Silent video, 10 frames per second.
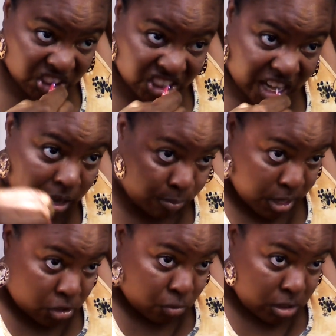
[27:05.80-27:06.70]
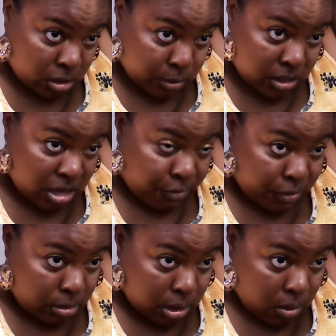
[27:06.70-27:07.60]
you know, I'd make sure this was
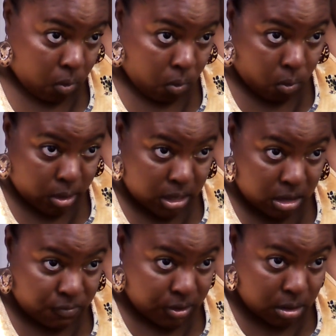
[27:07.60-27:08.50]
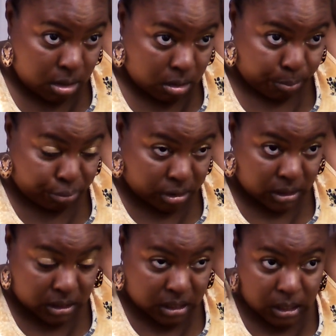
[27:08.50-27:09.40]
definitely all even and
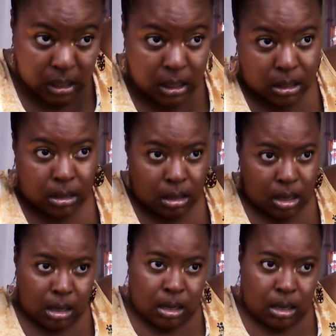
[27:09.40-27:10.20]
pristine and